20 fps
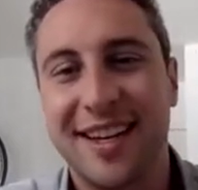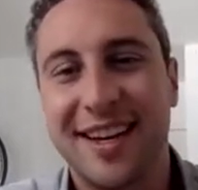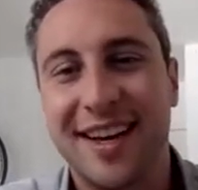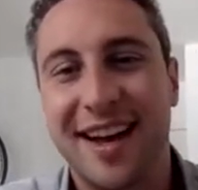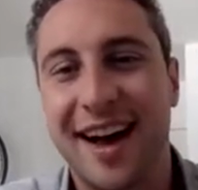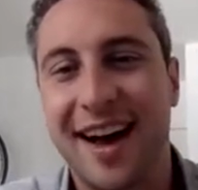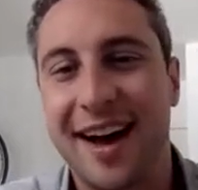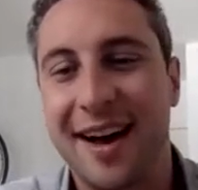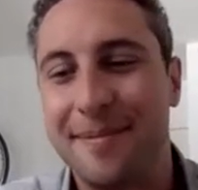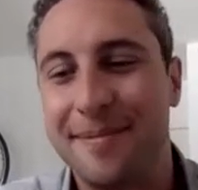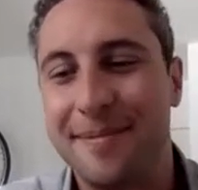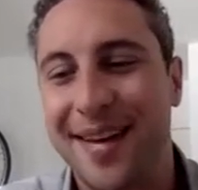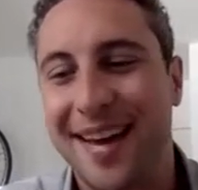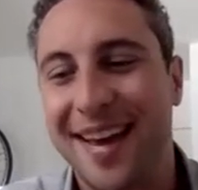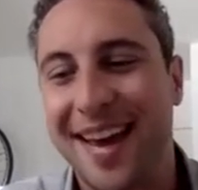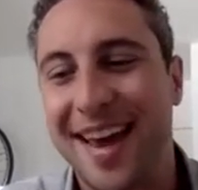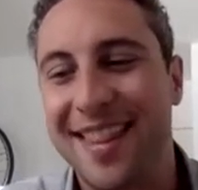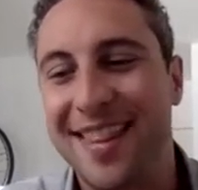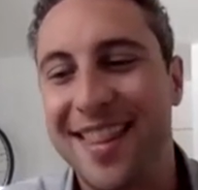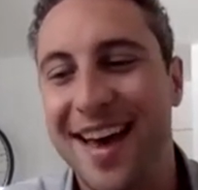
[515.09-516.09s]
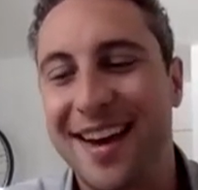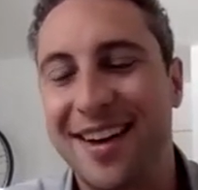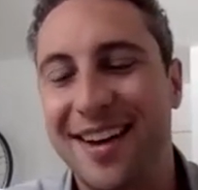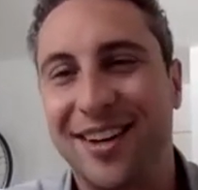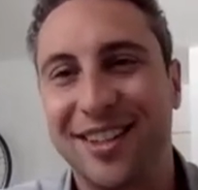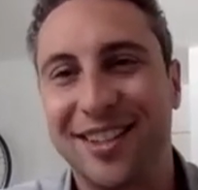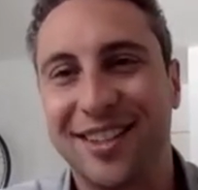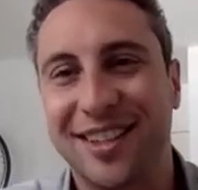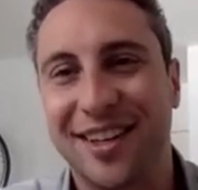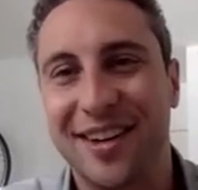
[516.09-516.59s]
Um, and then
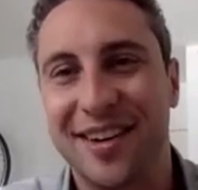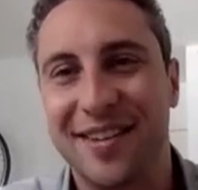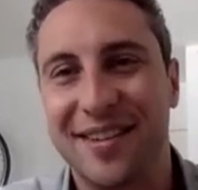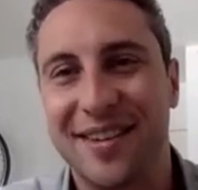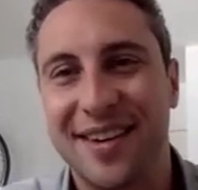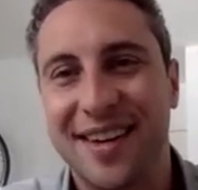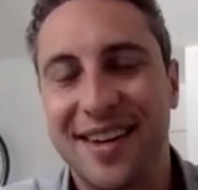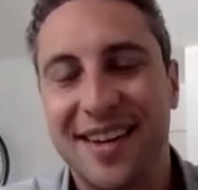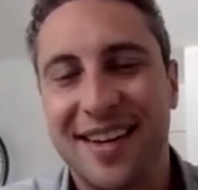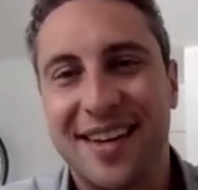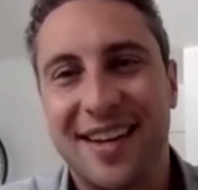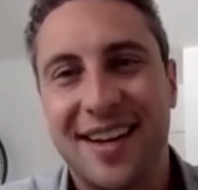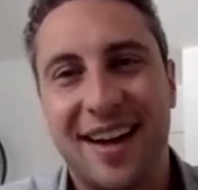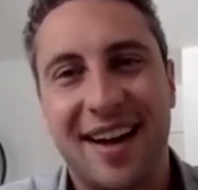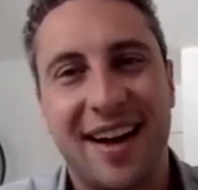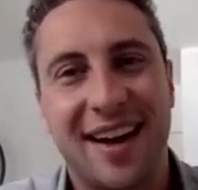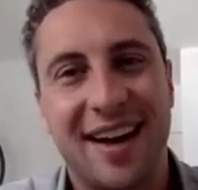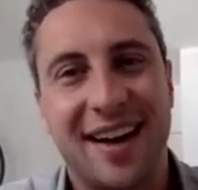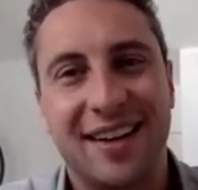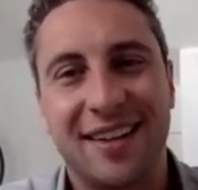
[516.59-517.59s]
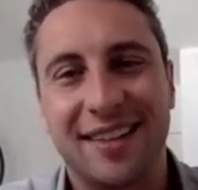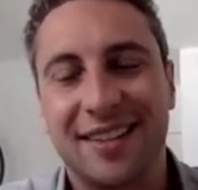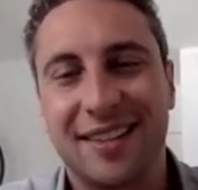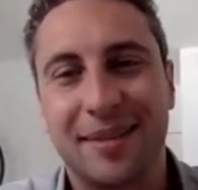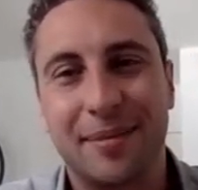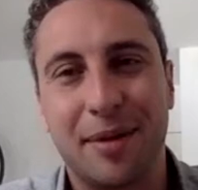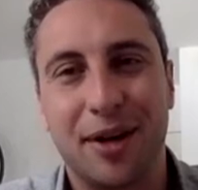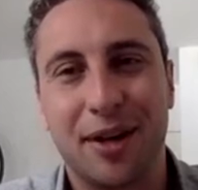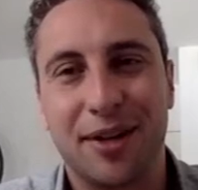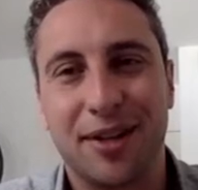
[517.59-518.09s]
also uh, some
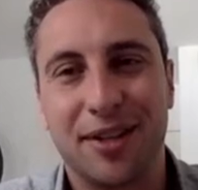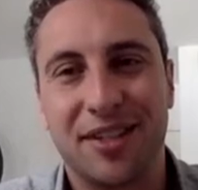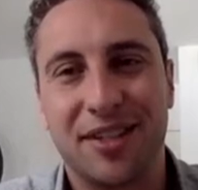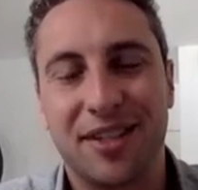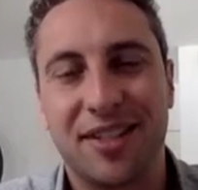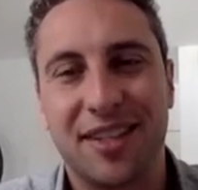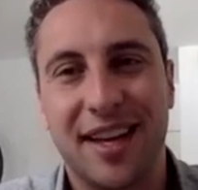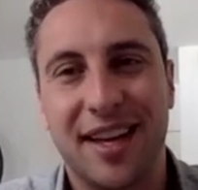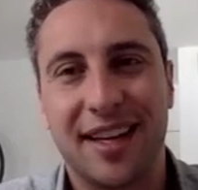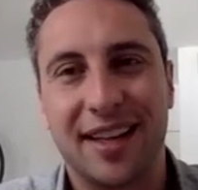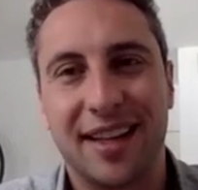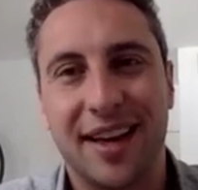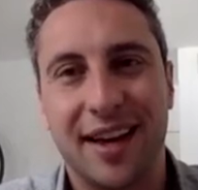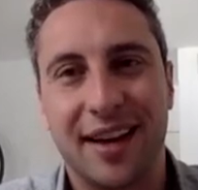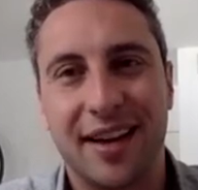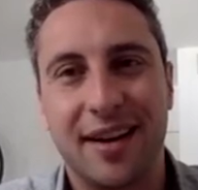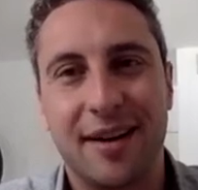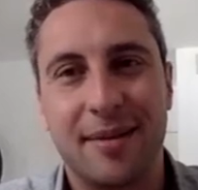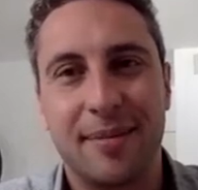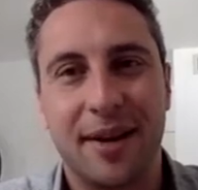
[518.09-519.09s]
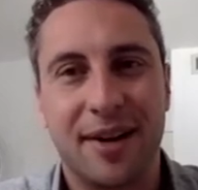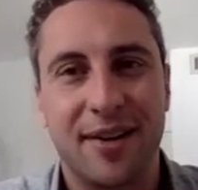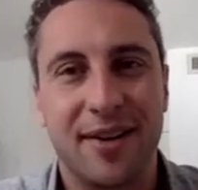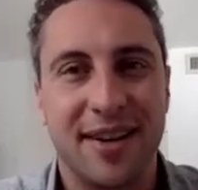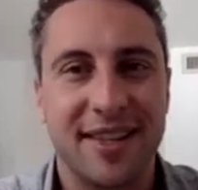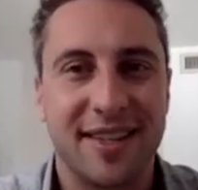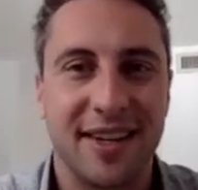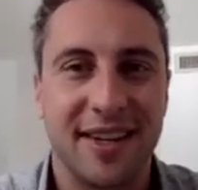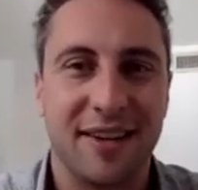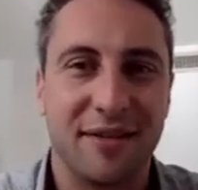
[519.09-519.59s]
articles just saying like, "Oh,
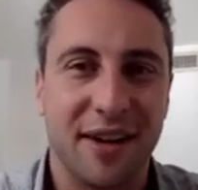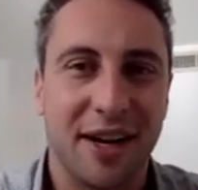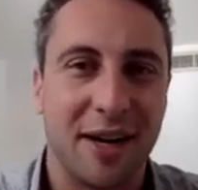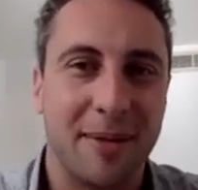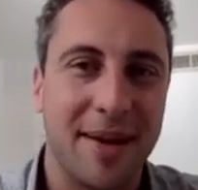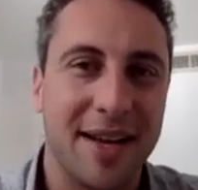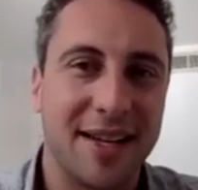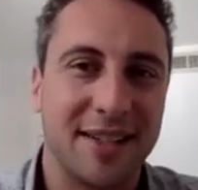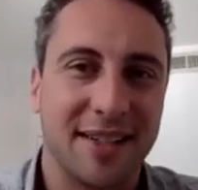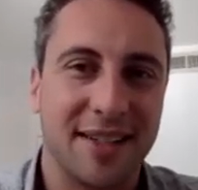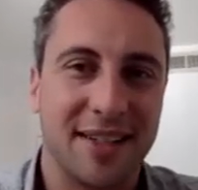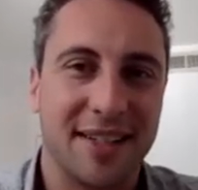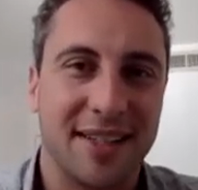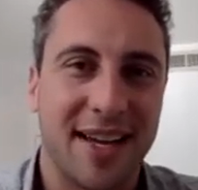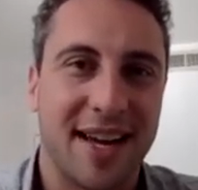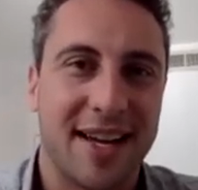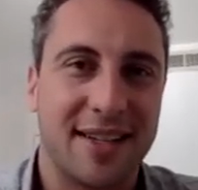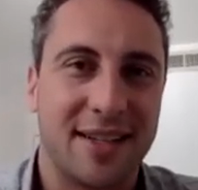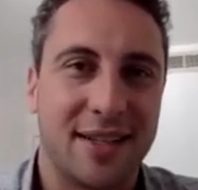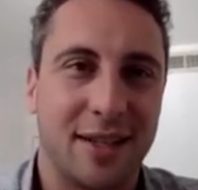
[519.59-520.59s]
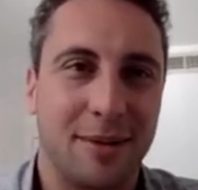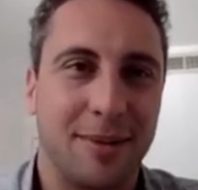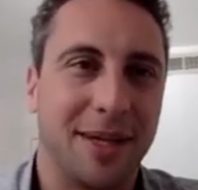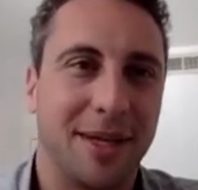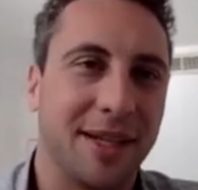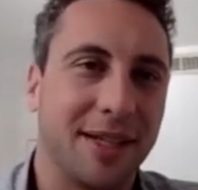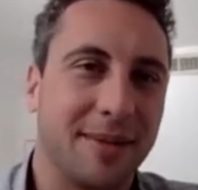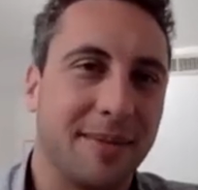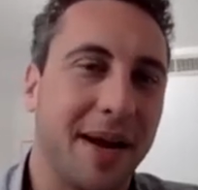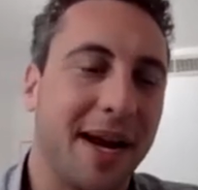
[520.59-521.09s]
Bitcoin's an environmental disaster
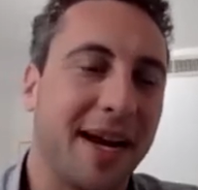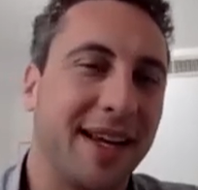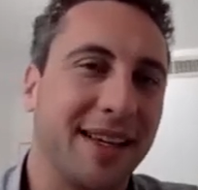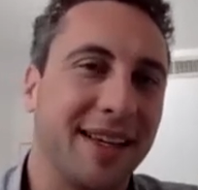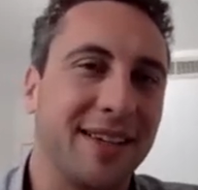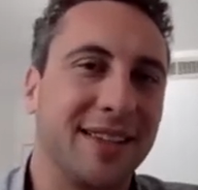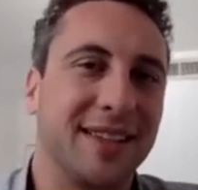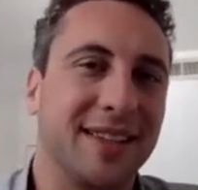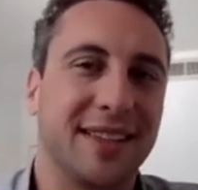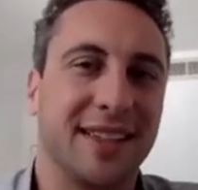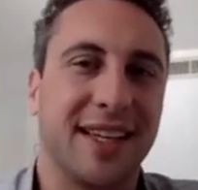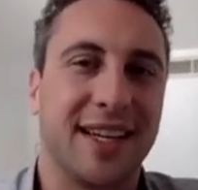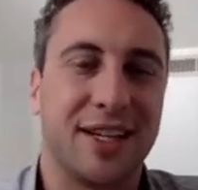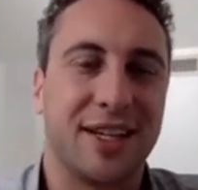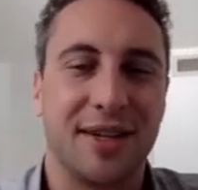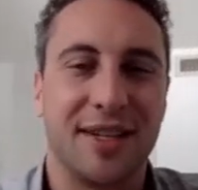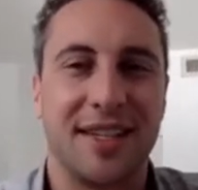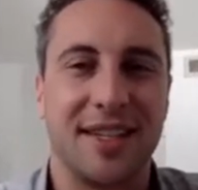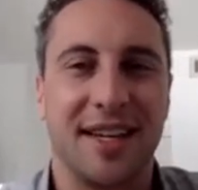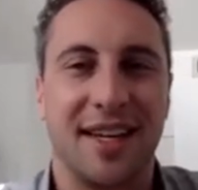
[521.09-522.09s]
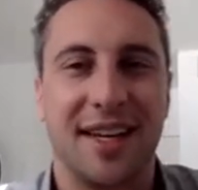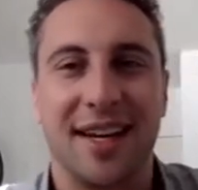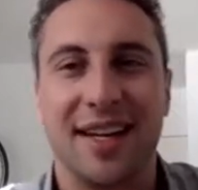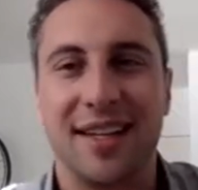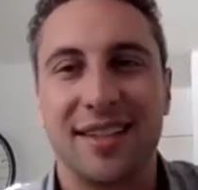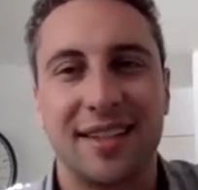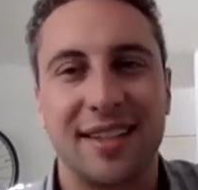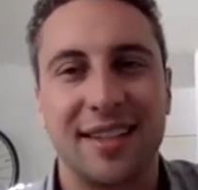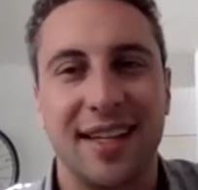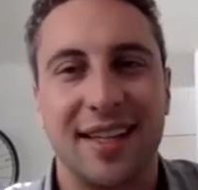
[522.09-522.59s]
because mining uses electricity." And I
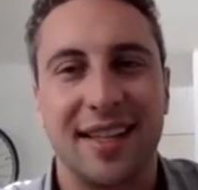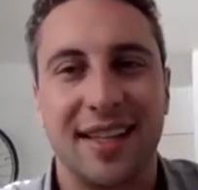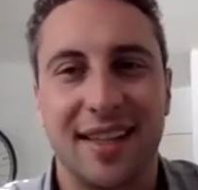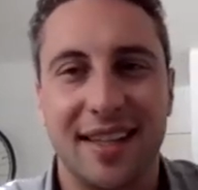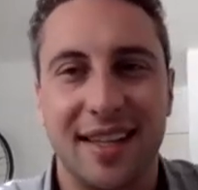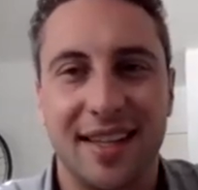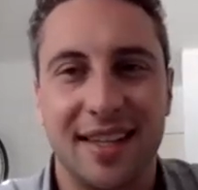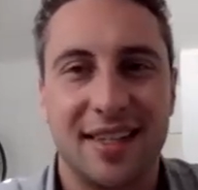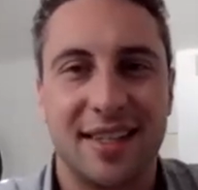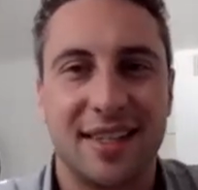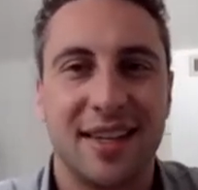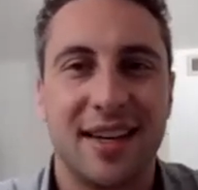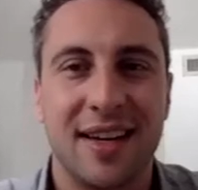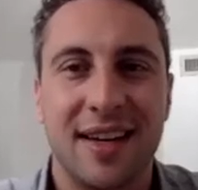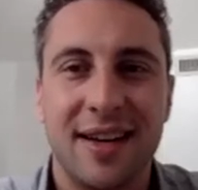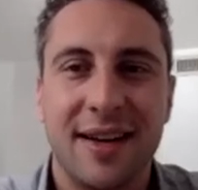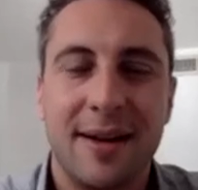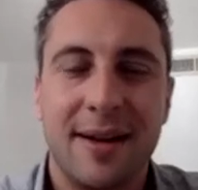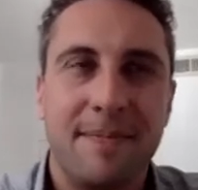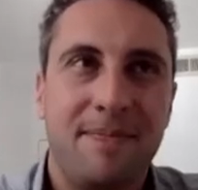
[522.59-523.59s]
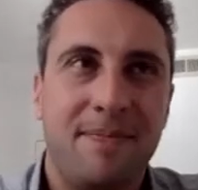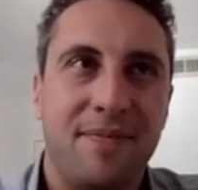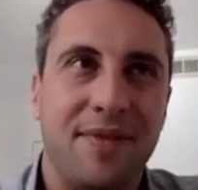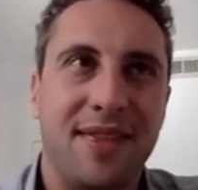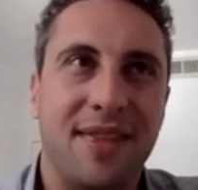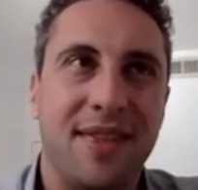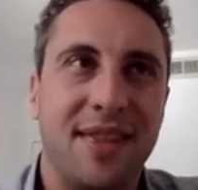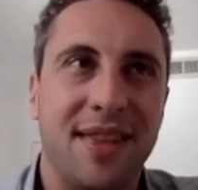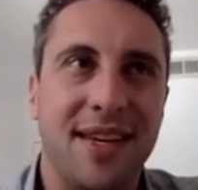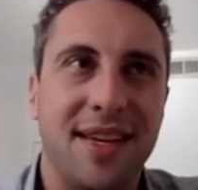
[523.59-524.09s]
just think that these
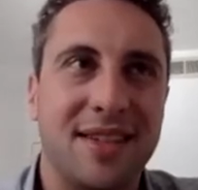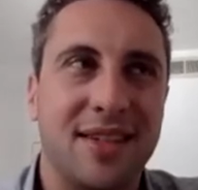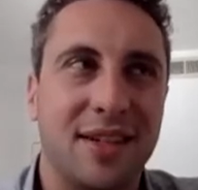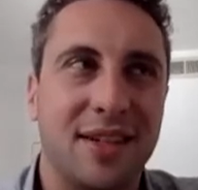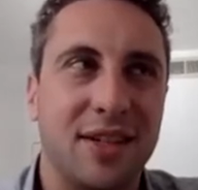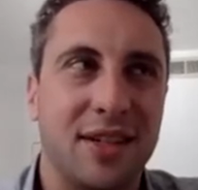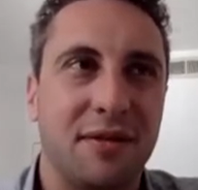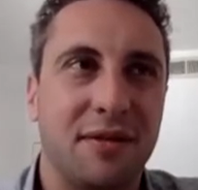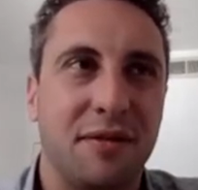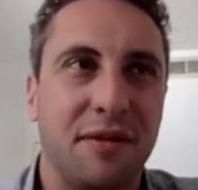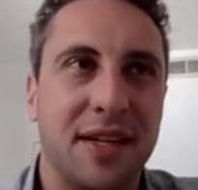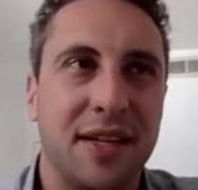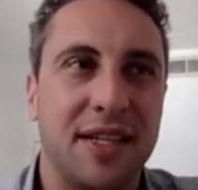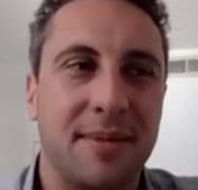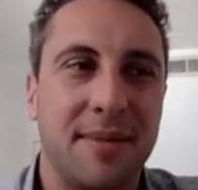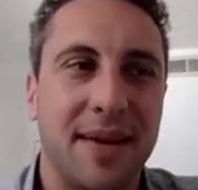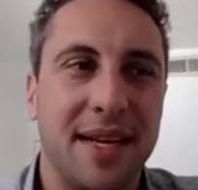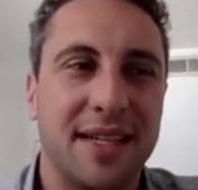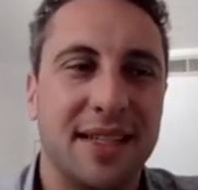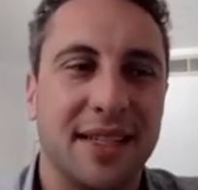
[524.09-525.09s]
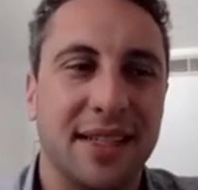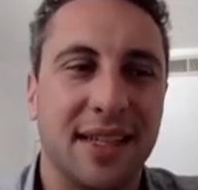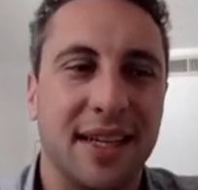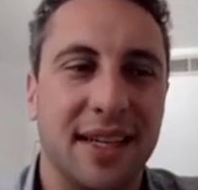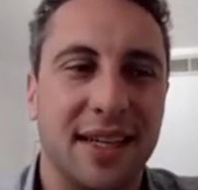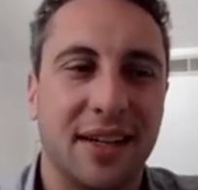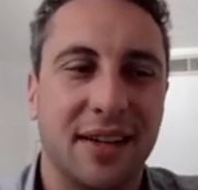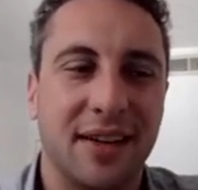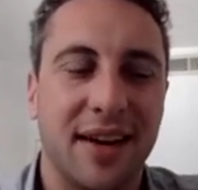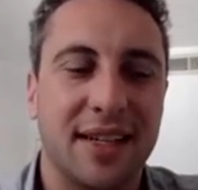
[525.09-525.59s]
these are just fundamentally
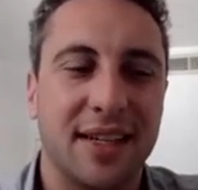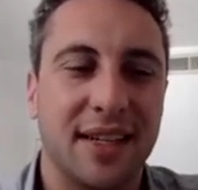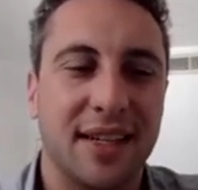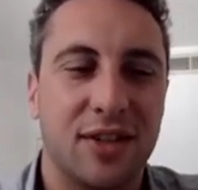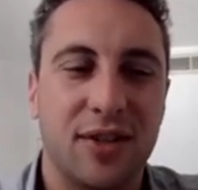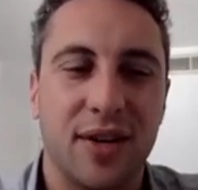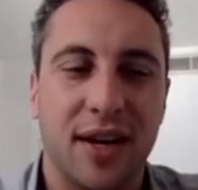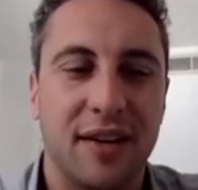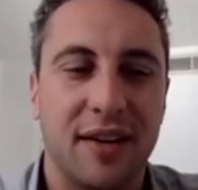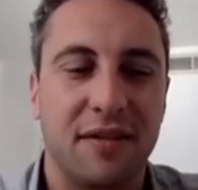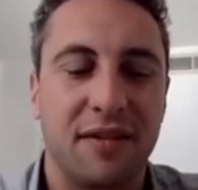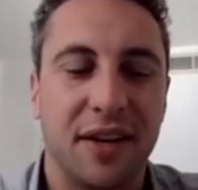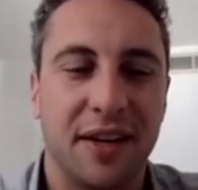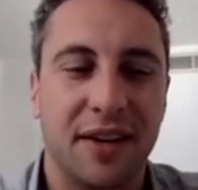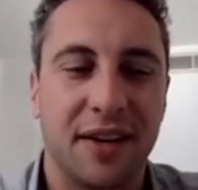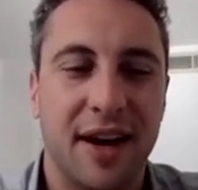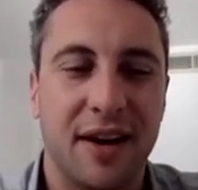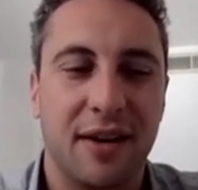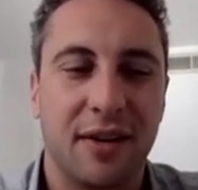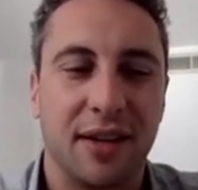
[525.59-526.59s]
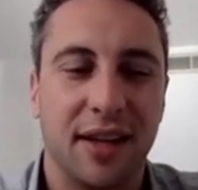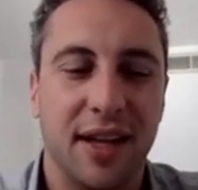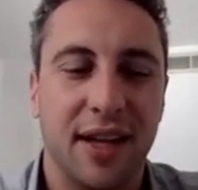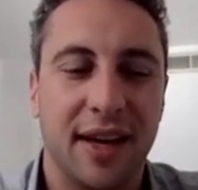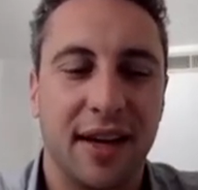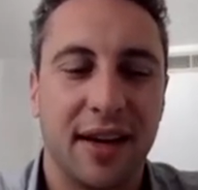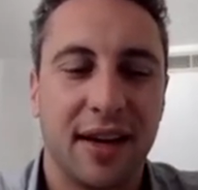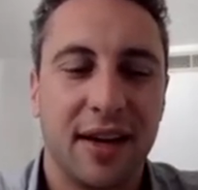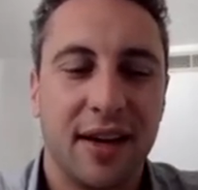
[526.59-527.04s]
incorrect and i was trying to figure out like